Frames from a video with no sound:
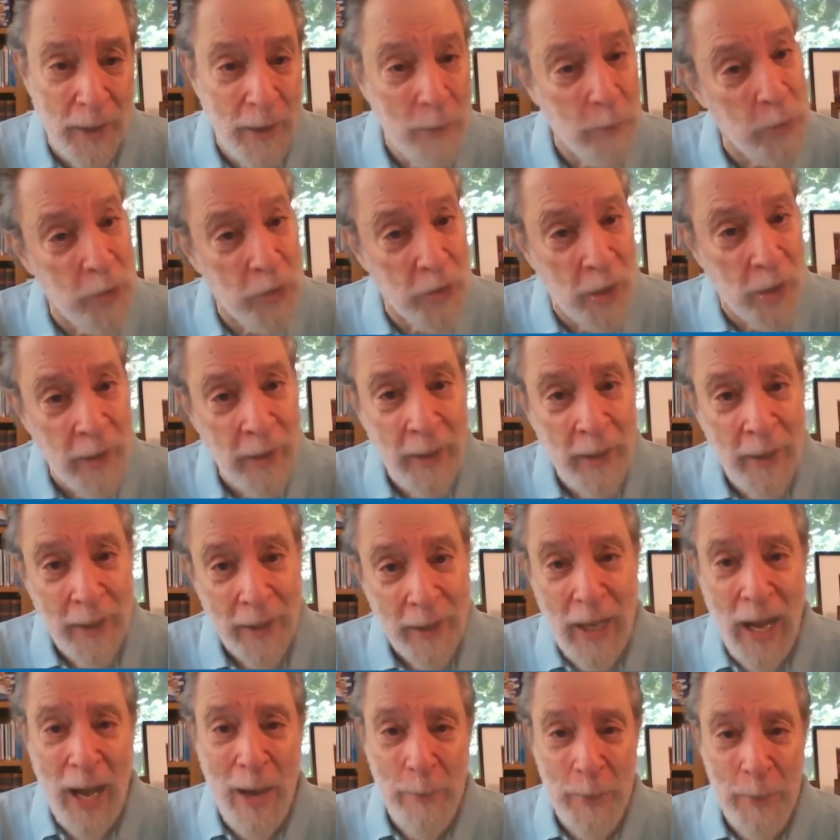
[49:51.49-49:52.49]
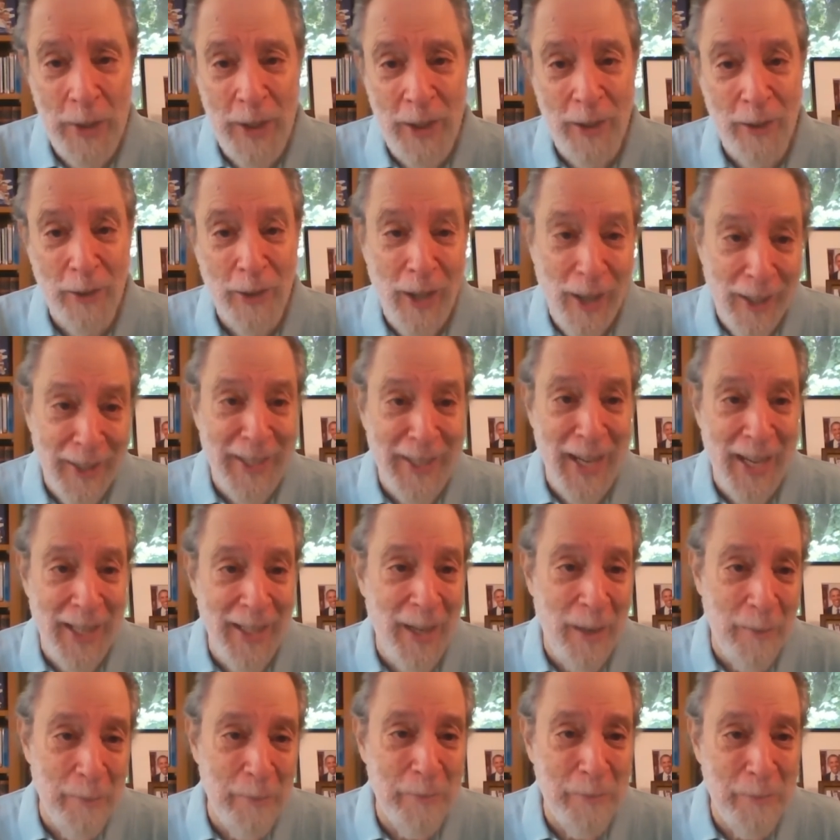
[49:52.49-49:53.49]
It was a comedy.
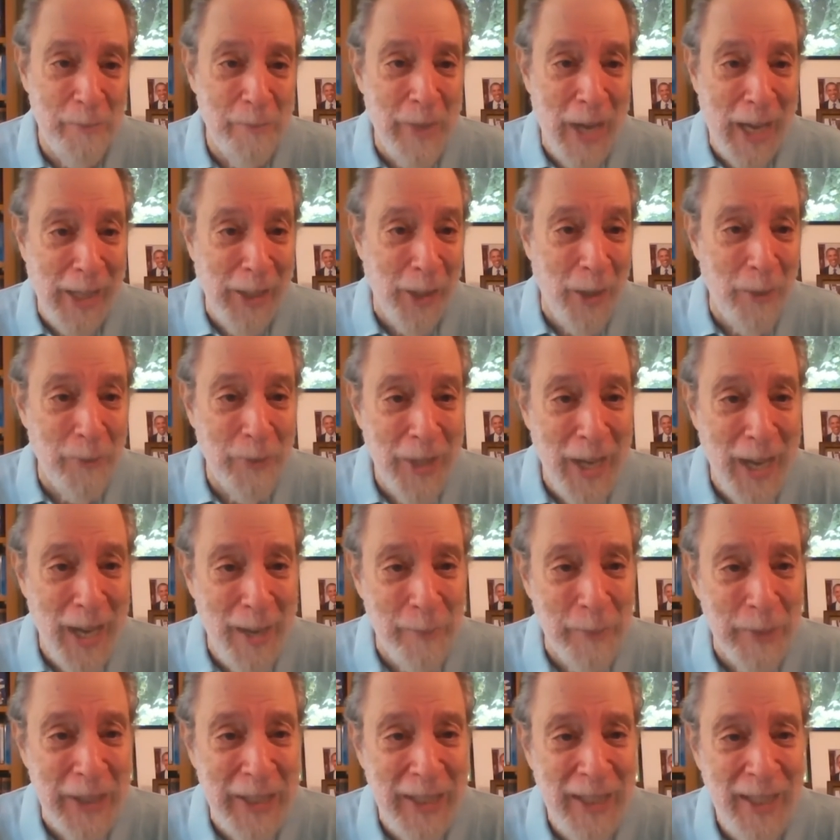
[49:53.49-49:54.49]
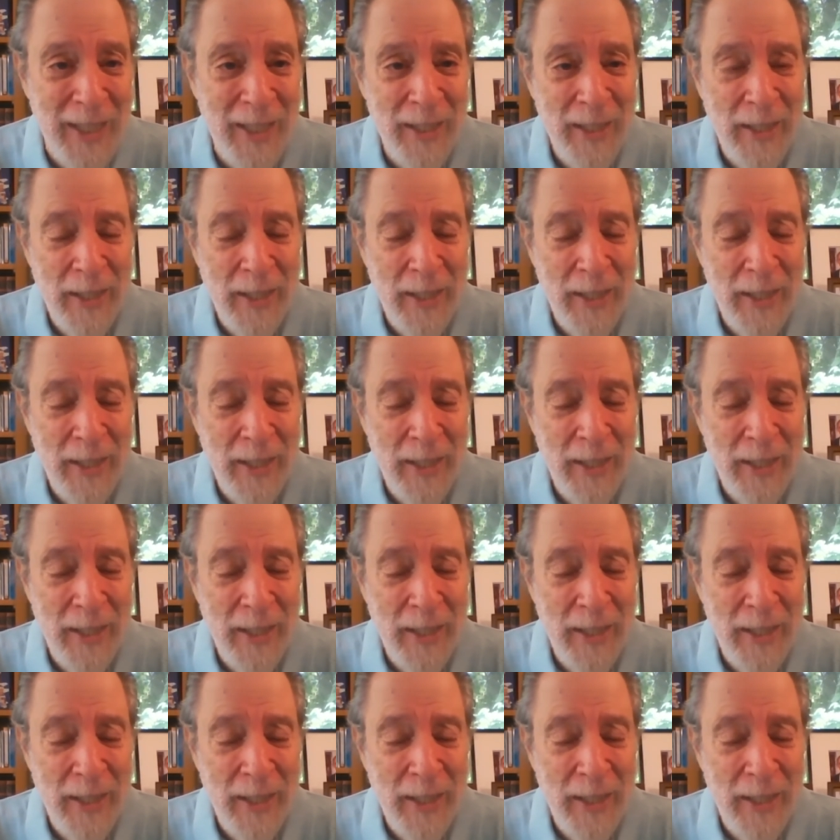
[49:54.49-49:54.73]
Again, I love comedy.